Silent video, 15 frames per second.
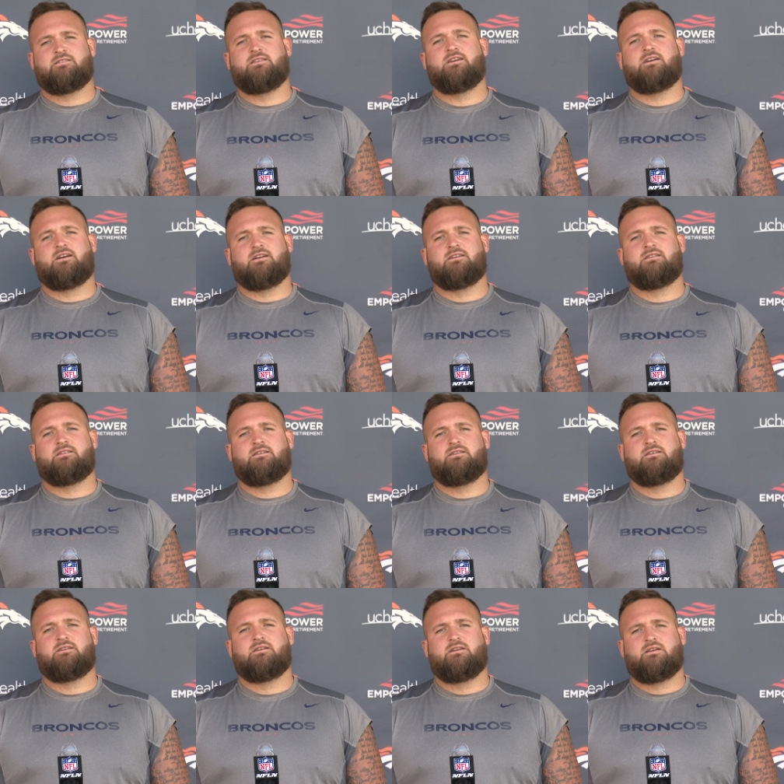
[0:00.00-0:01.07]
yeah. coaster
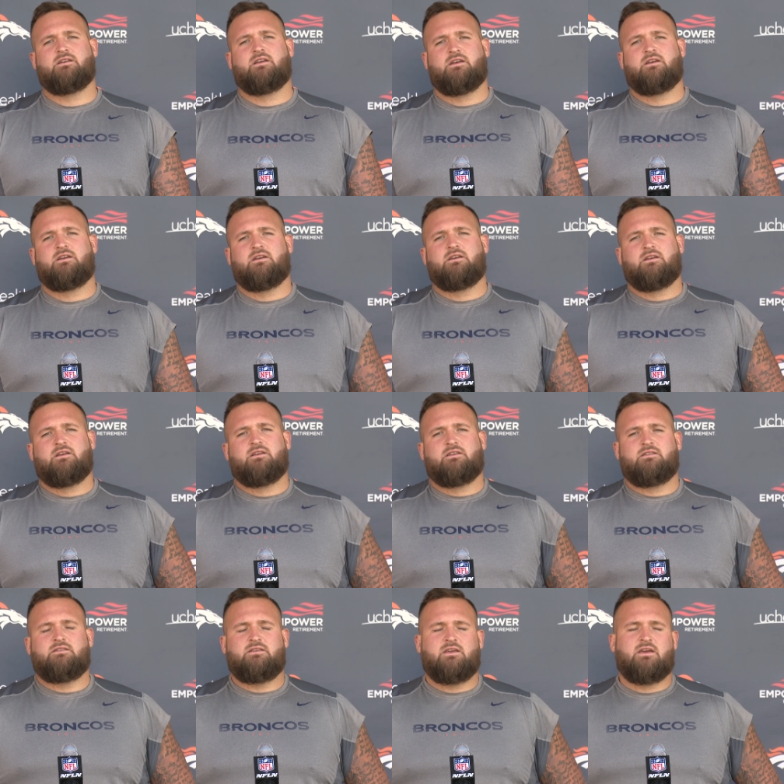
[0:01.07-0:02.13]
it was these first
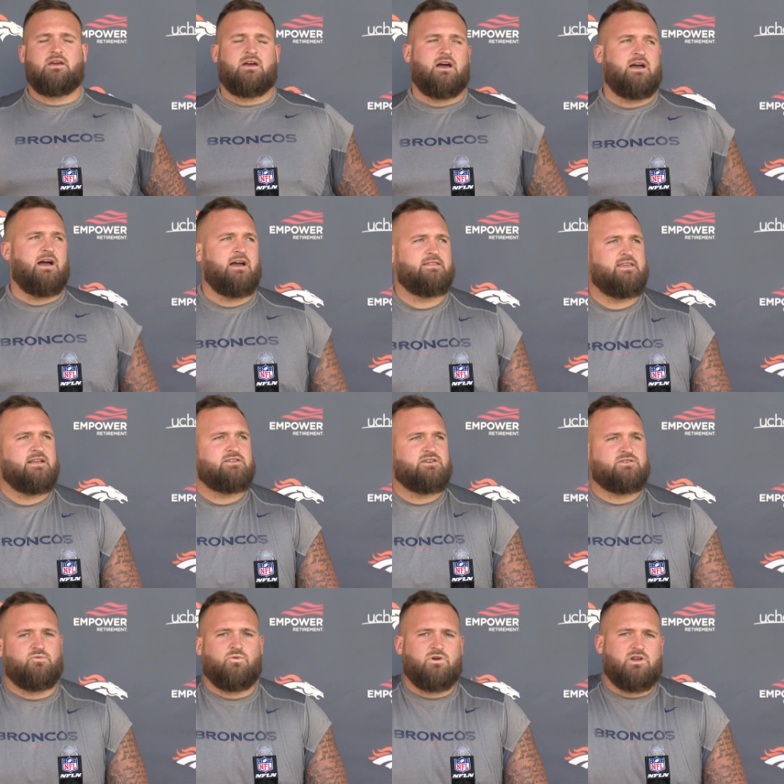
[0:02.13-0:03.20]
eight games. Yeah, I think
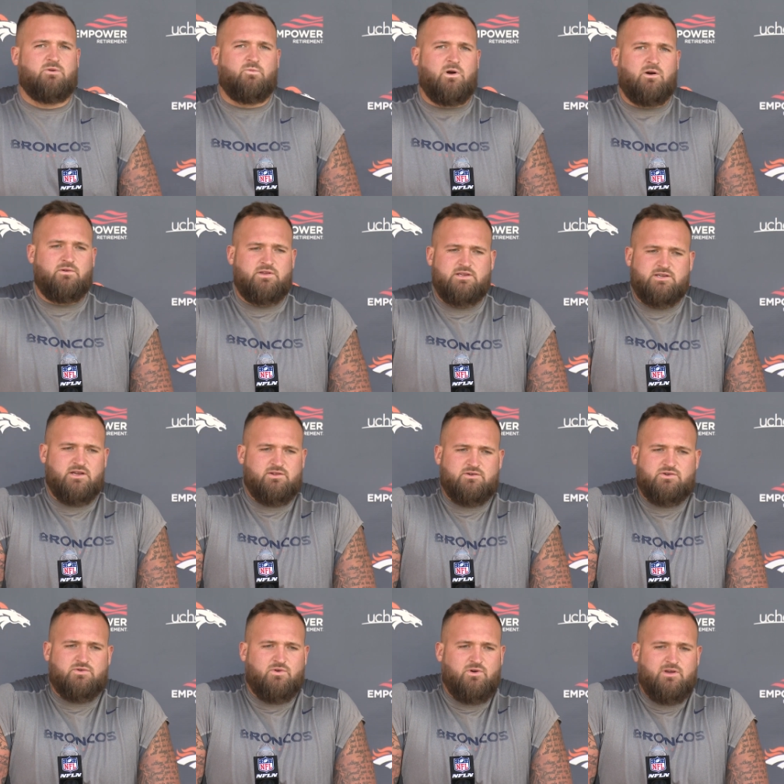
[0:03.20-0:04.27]
just working well with each other,
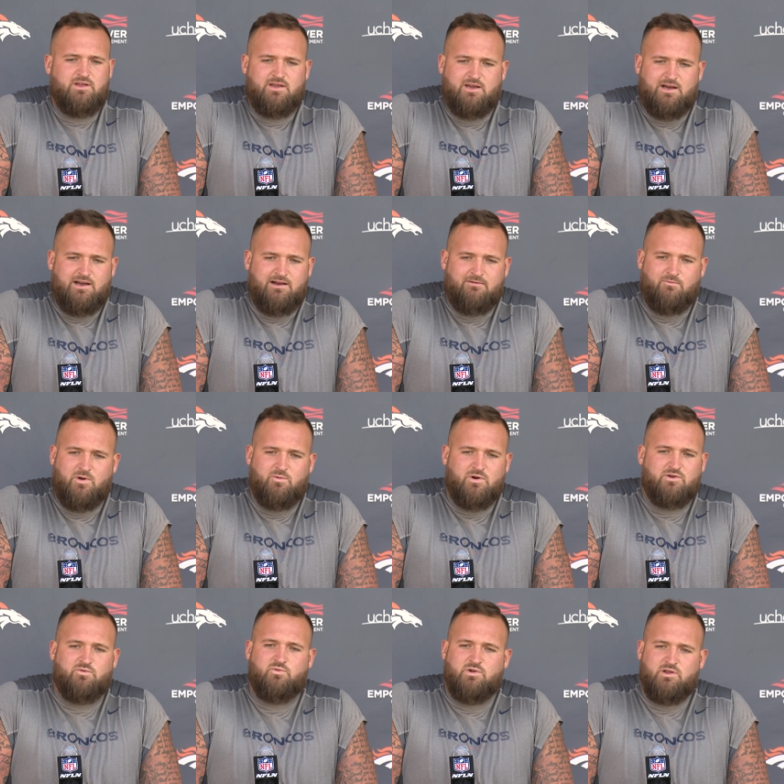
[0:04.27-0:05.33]
Troy. Um, we
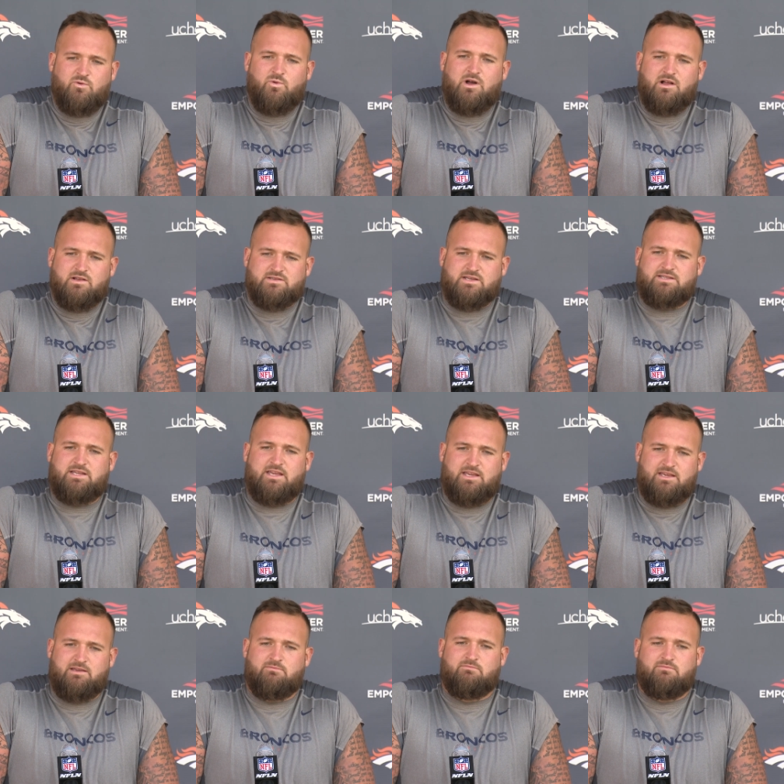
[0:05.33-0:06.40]
worked really well as a
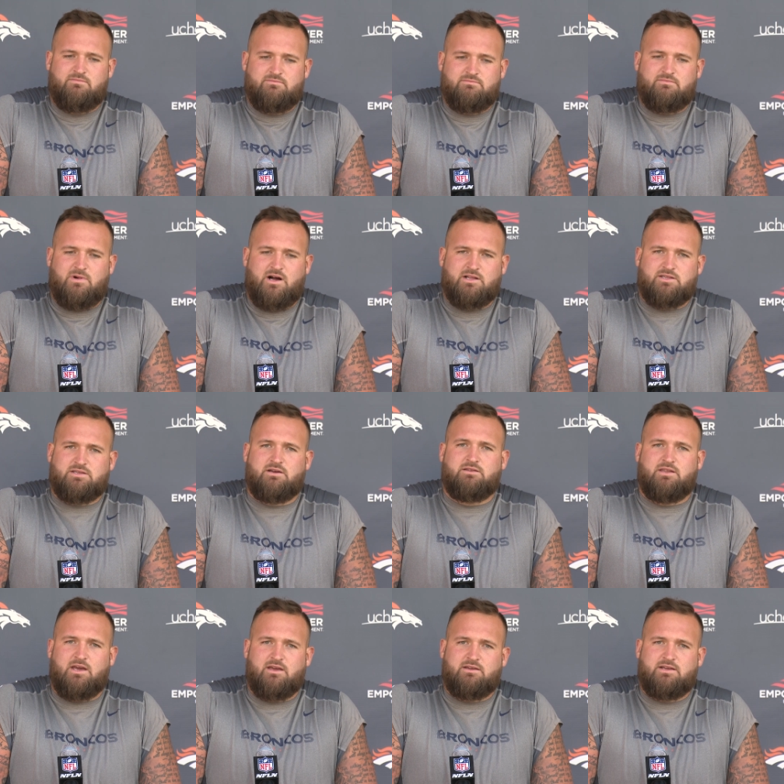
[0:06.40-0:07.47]
team on
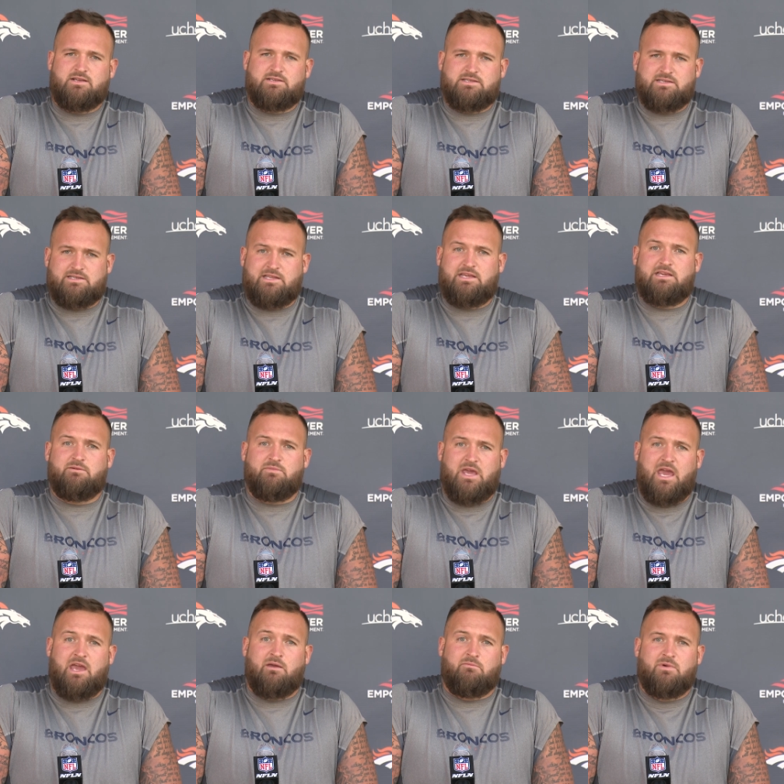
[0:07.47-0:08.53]
Sunday, and this is a team
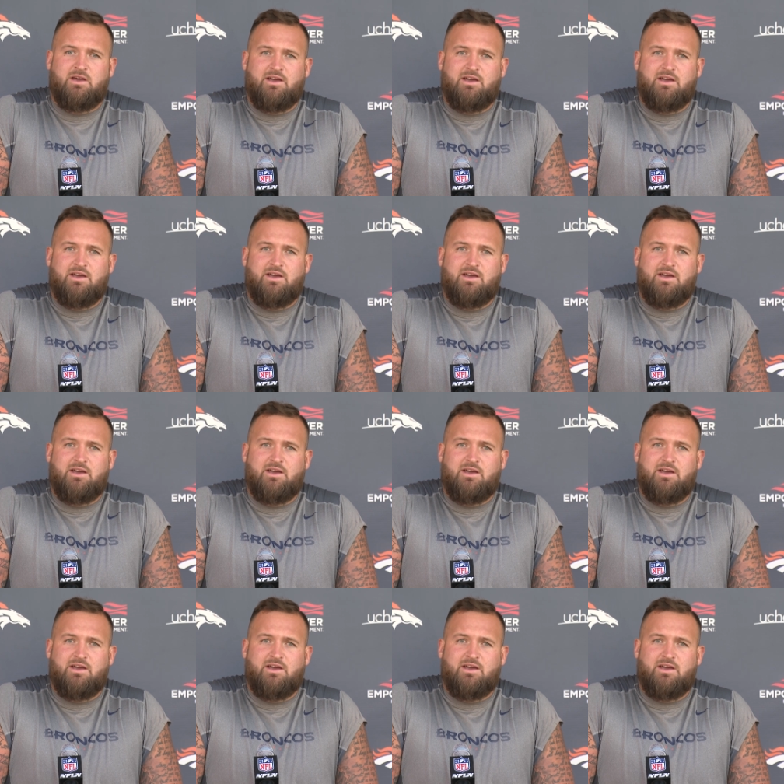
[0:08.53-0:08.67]
game.